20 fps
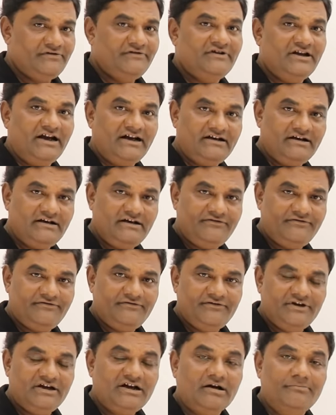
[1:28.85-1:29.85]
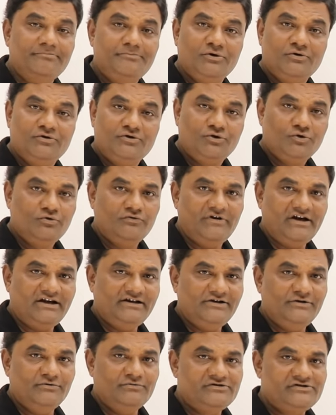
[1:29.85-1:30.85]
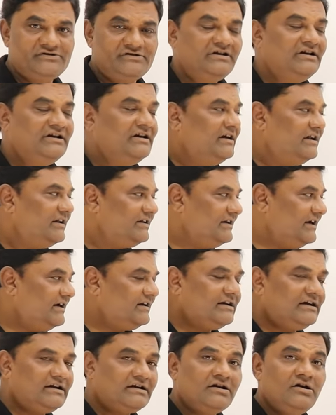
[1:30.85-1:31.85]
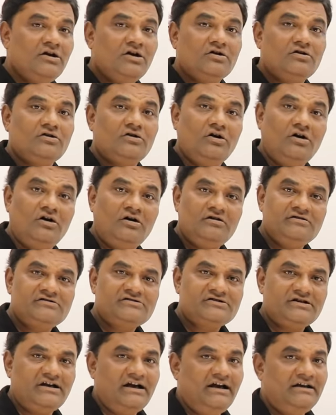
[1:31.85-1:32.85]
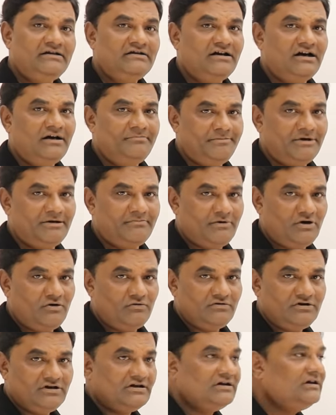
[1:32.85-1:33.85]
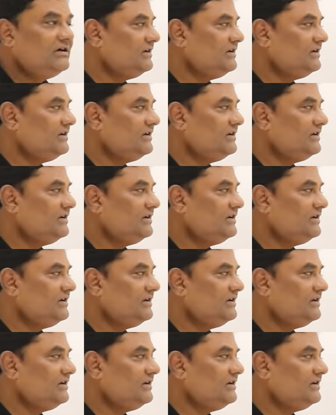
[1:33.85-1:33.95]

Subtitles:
We compute two values that are cost and upper bound.